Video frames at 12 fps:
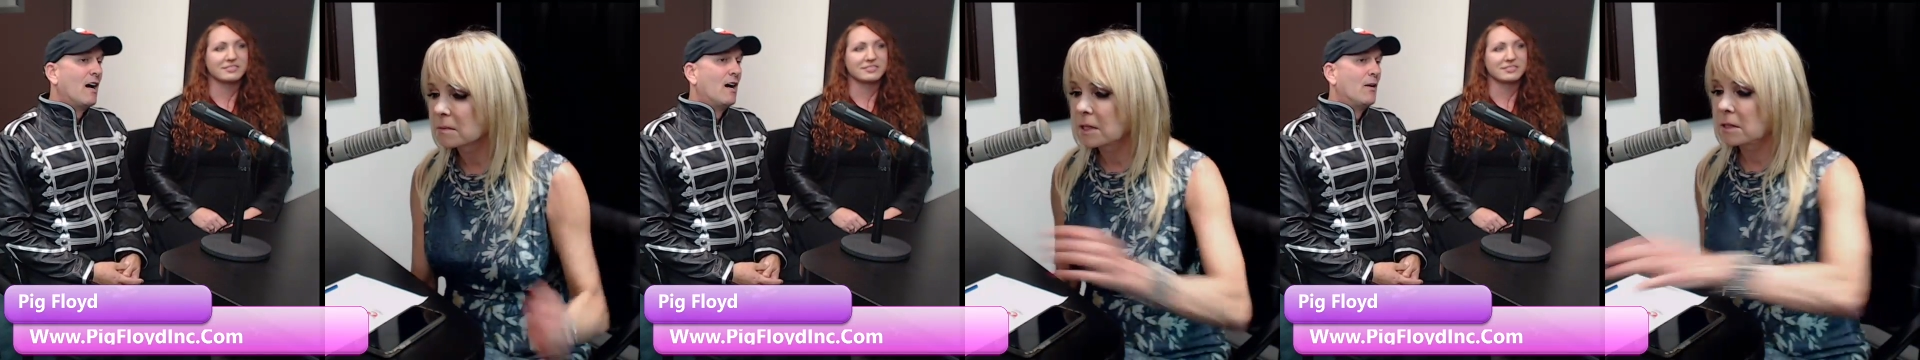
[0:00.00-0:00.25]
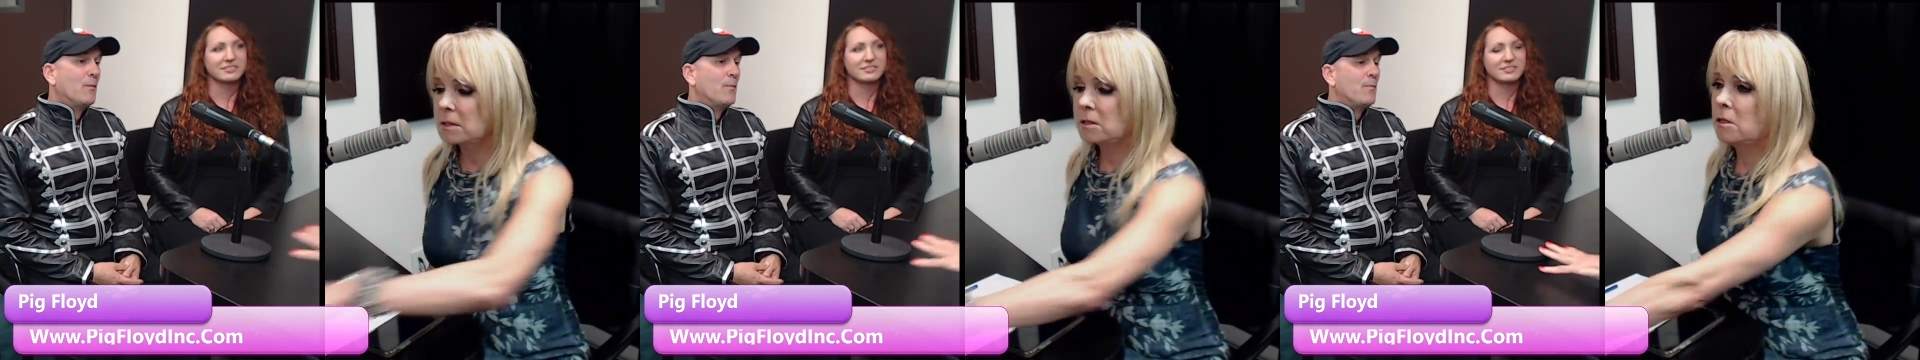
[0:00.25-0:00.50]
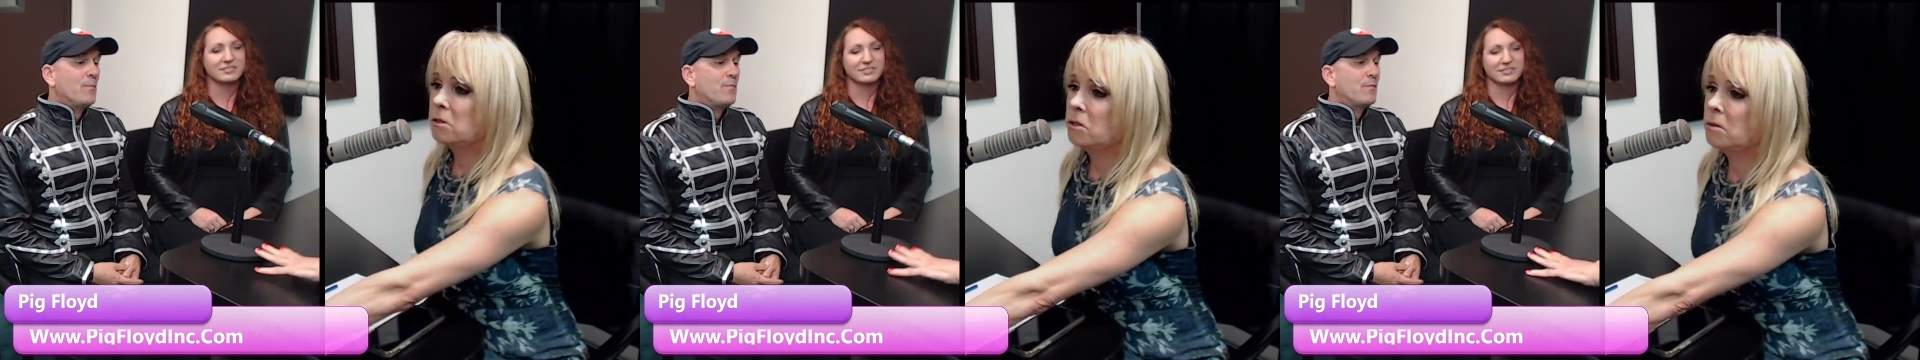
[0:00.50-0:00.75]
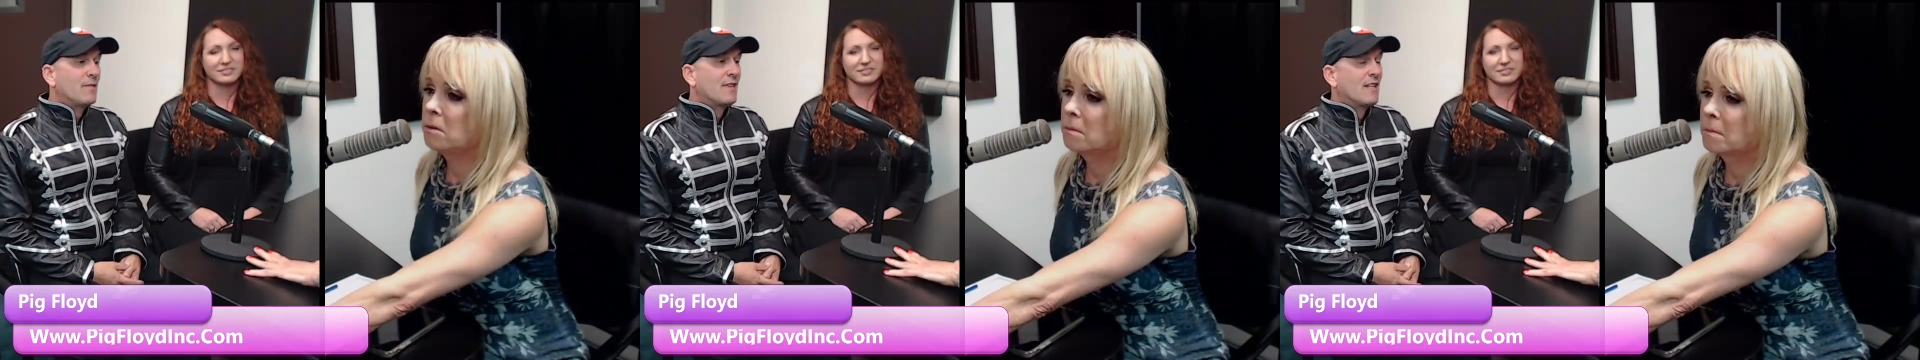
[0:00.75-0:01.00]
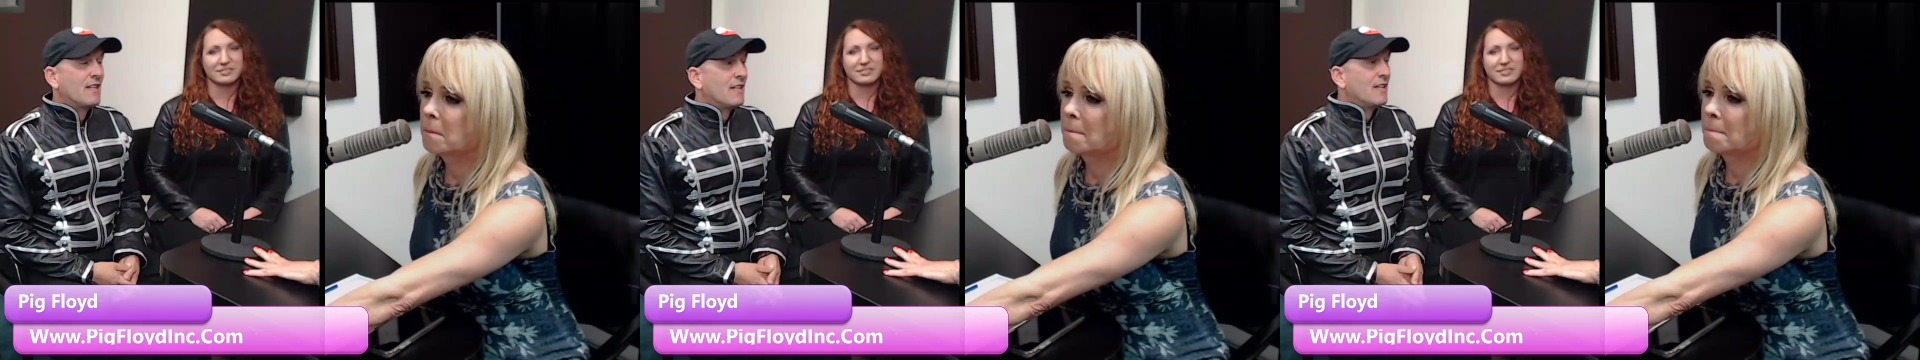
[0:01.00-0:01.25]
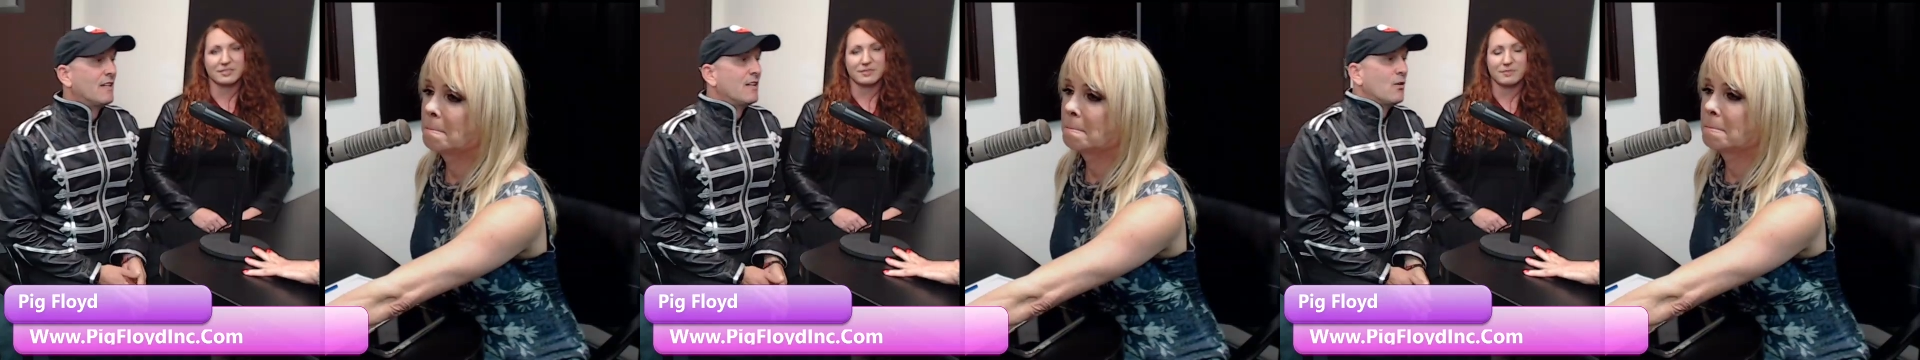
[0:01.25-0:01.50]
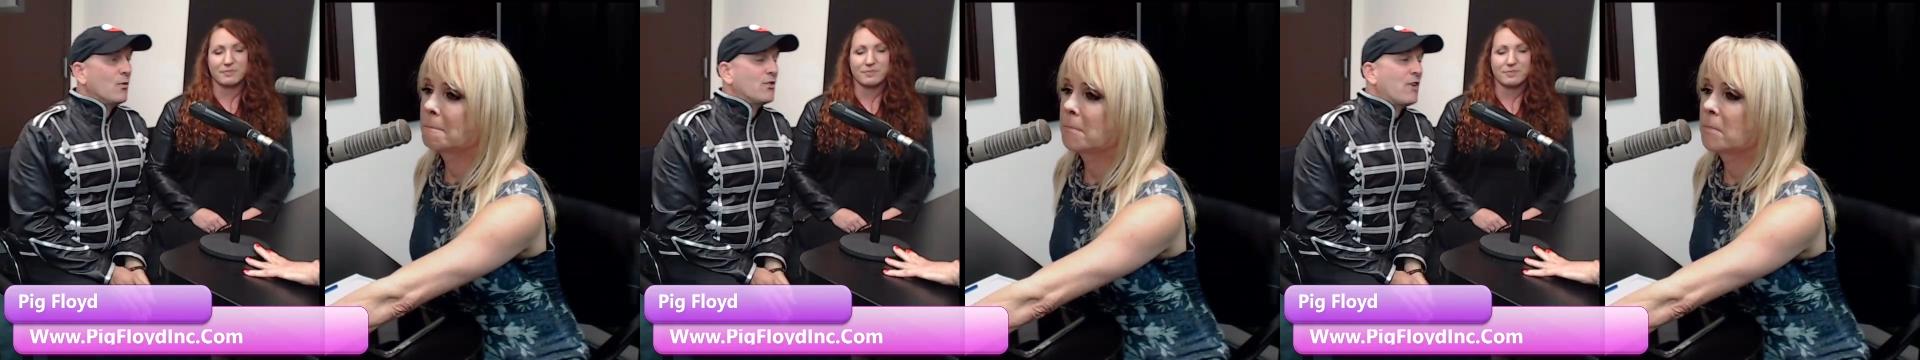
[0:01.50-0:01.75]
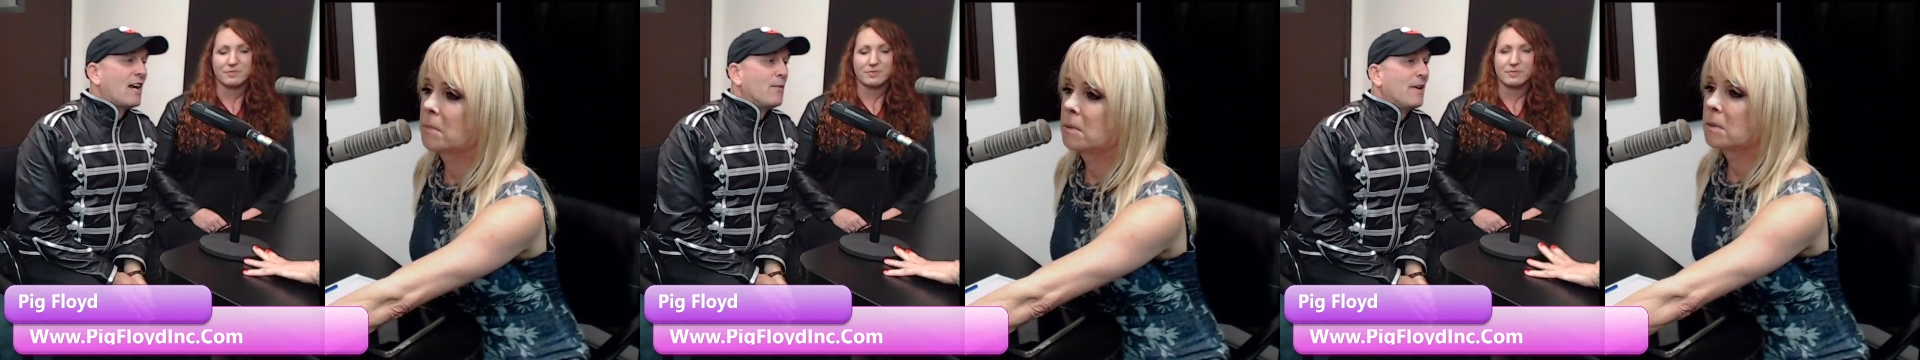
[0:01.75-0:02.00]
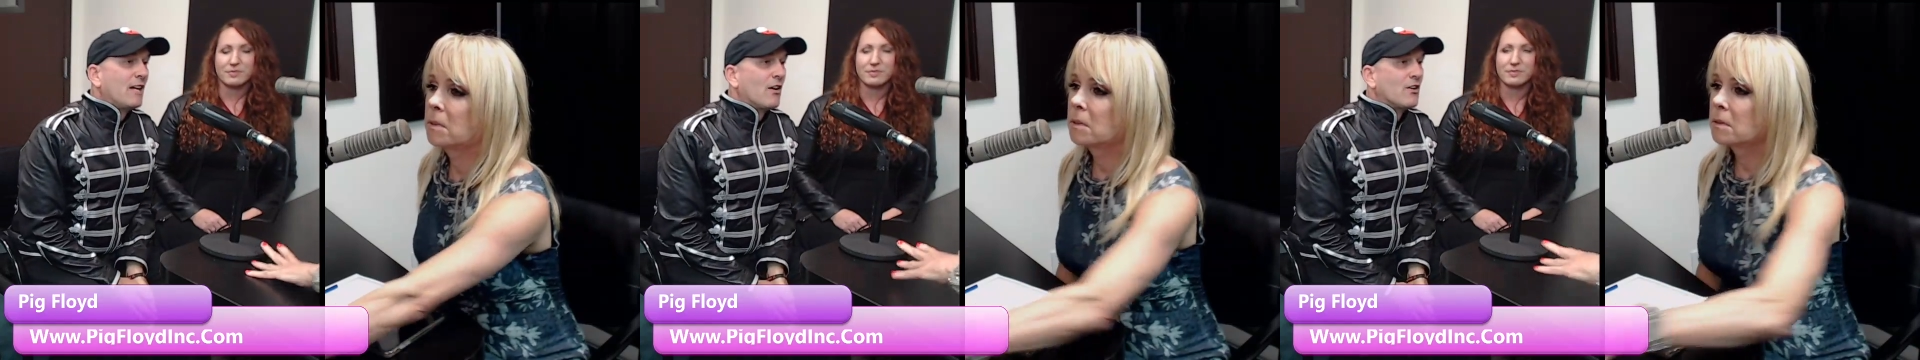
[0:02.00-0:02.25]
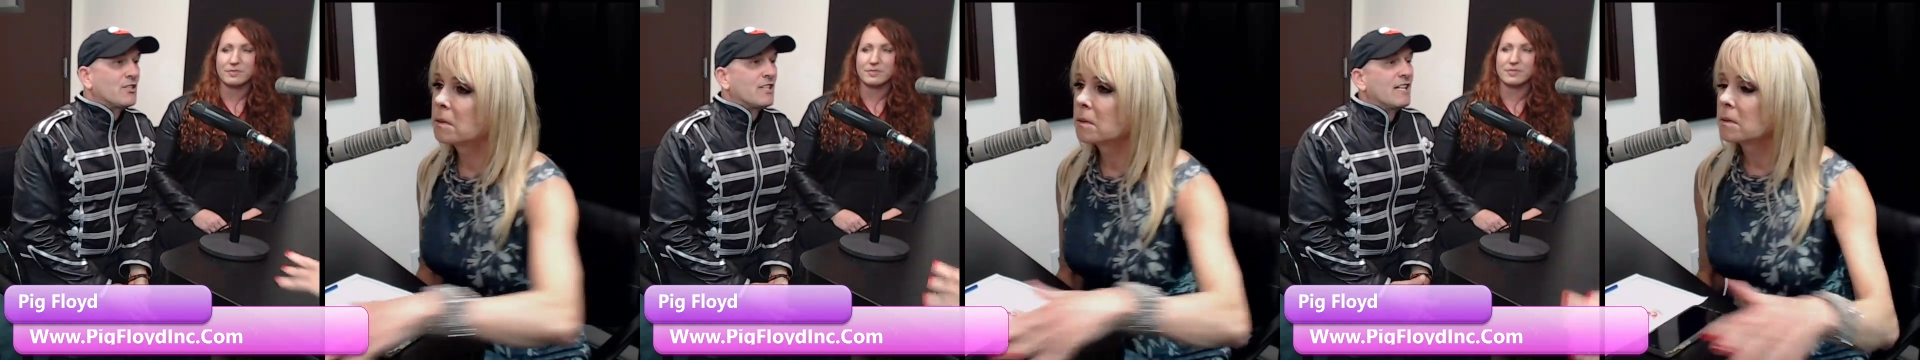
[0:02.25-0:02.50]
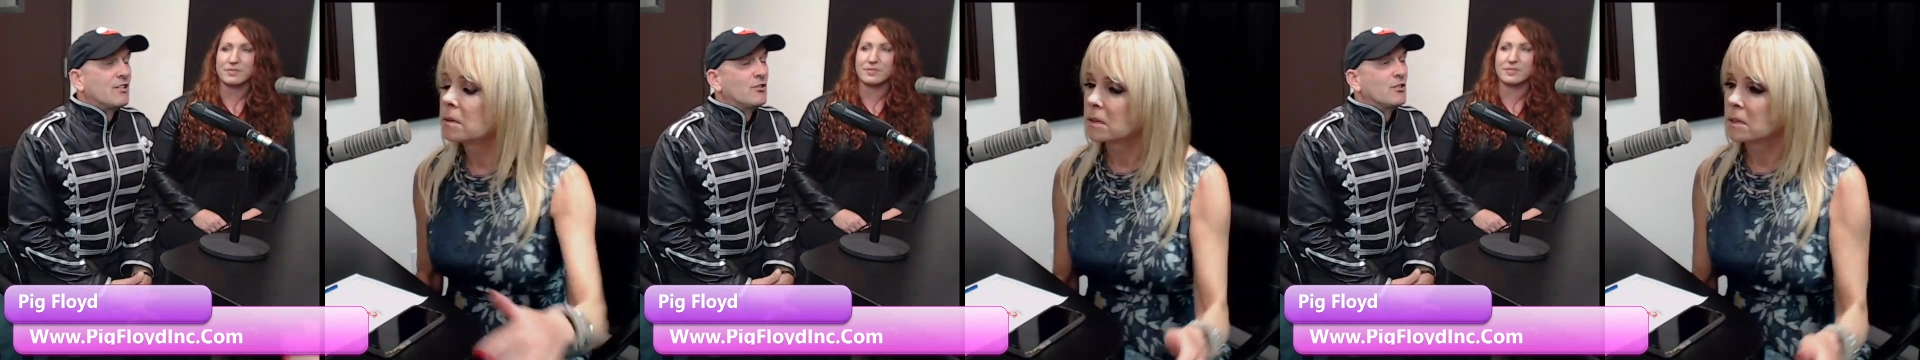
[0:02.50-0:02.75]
Speaker 1: Get a little um, closer. We're trying to make our stage